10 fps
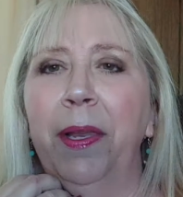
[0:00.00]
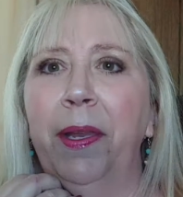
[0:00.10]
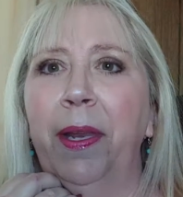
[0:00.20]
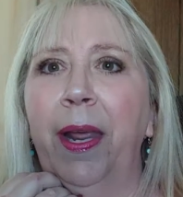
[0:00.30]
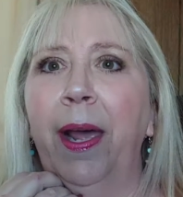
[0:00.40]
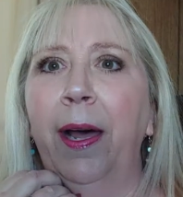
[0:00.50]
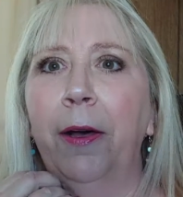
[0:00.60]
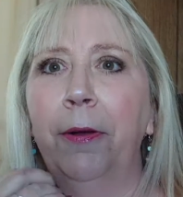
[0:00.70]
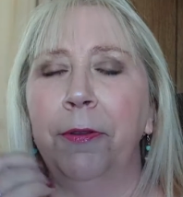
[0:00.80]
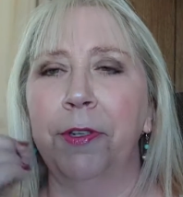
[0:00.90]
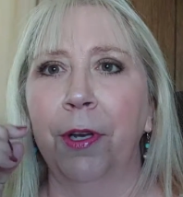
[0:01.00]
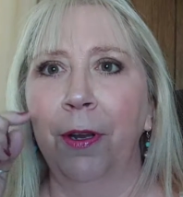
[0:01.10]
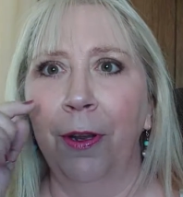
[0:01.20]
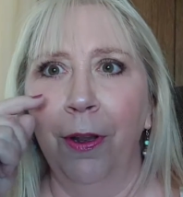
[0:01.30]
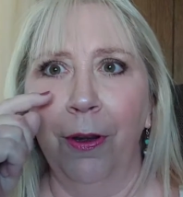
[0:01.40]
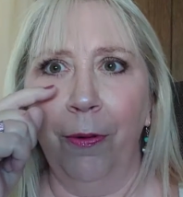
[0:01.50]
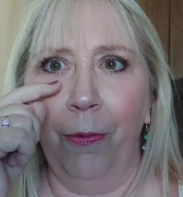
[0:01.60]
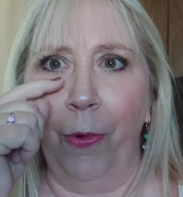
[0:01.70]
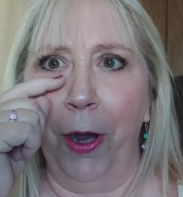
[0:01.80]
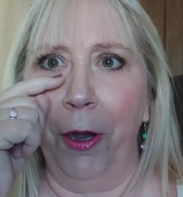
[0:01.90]
it out.
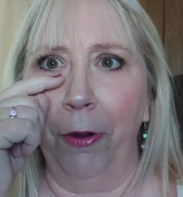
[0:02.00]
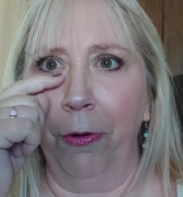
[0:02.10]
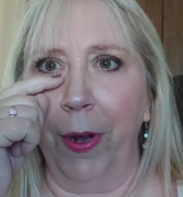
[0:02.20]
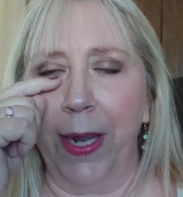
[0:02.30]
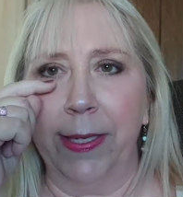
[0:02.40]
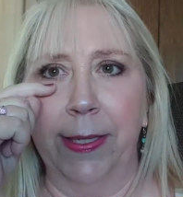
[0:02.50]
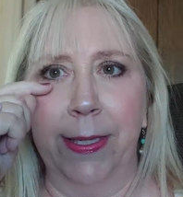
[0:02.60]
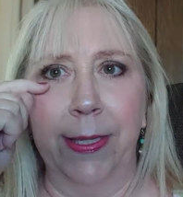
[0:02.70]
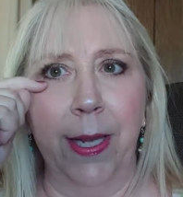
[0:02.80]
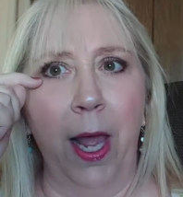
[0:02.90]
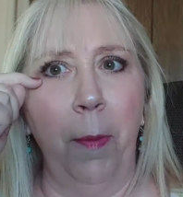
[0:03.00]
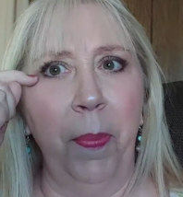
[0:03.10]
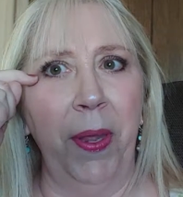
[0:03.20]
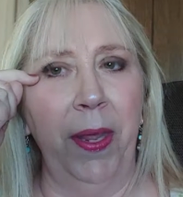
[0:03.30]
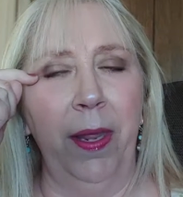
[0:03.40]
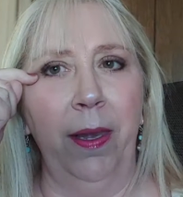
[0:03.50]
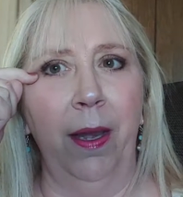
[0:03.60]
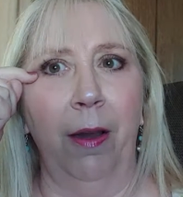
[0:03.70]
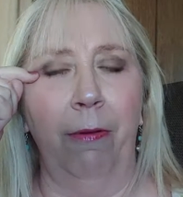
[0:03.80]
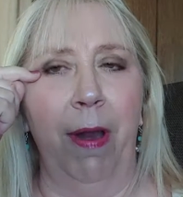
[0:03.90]
Where do I stop it?
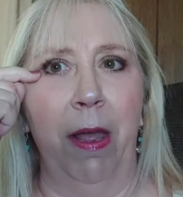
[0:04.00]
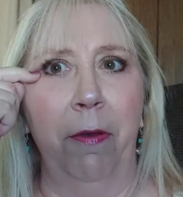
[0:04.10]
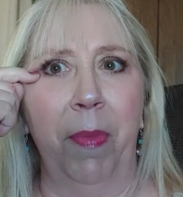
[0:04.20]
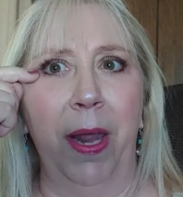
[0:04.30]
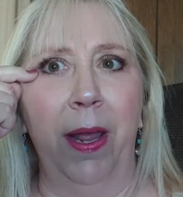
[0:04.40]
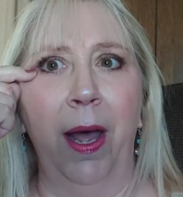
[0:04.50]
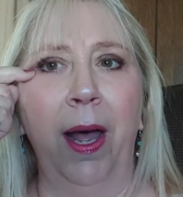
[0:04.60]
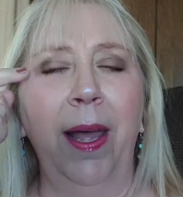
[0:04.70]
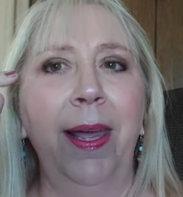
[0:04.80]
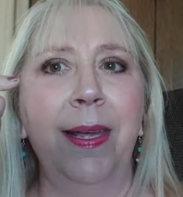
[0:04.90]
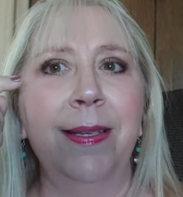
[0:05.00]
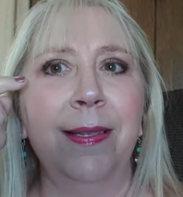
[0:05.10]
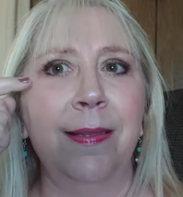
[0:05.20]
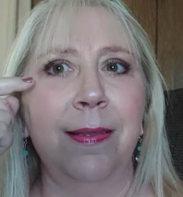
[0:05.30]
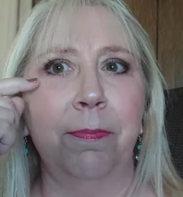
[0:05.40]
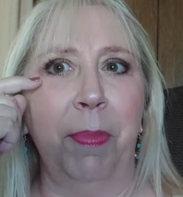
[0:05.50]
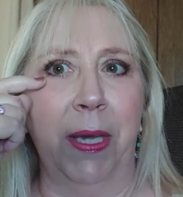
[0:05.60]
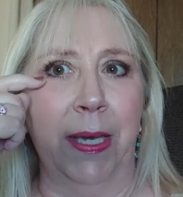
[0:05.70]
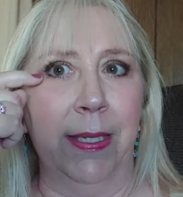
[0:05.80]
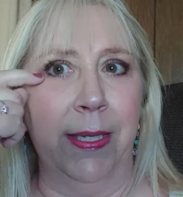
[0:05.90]
Around my eyes,
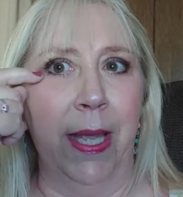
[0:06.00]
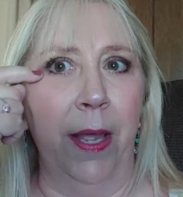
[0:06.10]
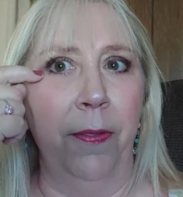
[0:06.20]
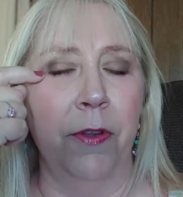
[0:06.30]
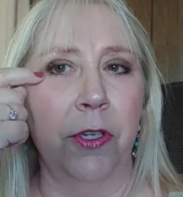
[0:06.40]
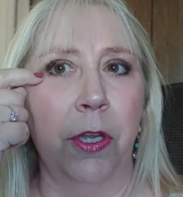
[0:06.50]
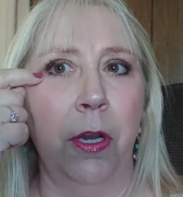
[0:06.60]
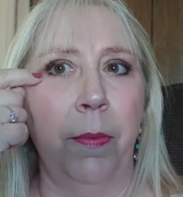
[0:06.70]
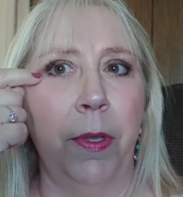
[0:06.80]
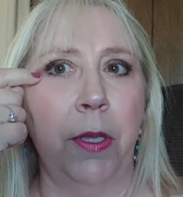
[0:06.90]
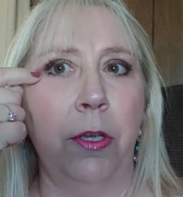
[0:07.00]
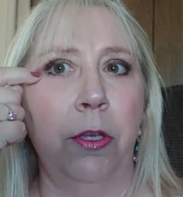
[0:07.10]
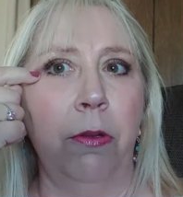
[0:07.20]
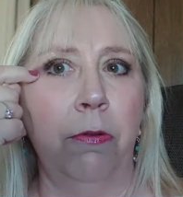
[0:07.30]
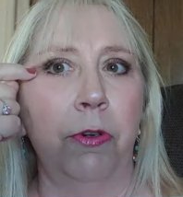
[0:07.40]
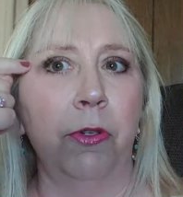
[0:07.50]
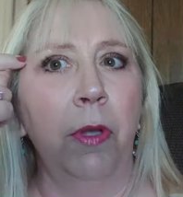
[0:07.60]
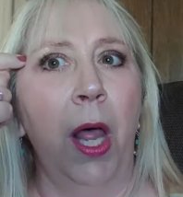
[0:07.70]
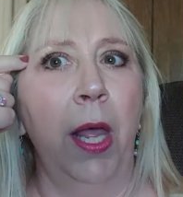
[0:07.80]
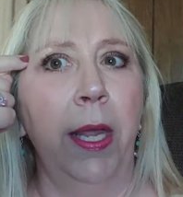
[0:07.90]
because then there's going to be a huge
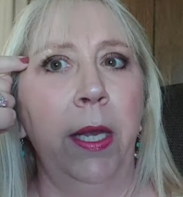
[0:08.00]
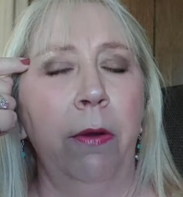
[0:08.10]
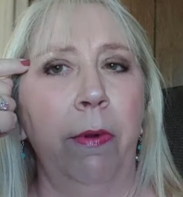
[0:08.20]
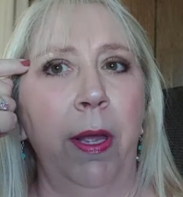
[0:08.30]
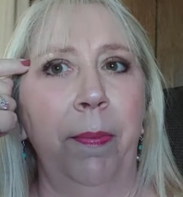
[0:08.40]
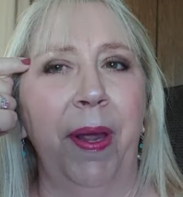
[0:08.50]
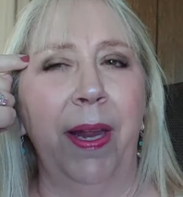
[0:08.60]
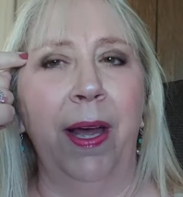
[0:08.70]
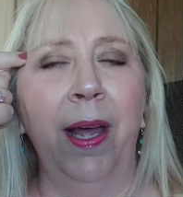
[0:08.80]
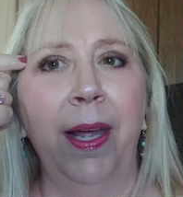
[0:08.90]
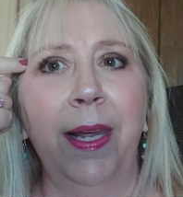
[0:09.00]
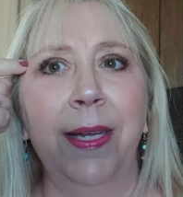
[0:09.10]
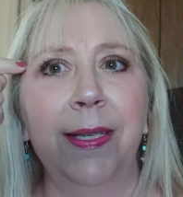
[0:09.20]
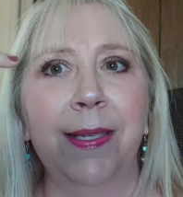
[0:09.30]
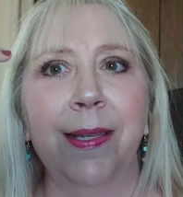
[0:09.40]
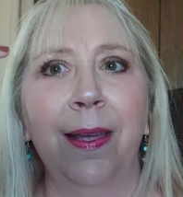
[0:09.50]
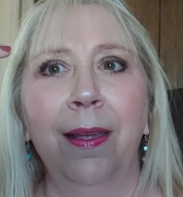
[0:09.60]
line around my eyes.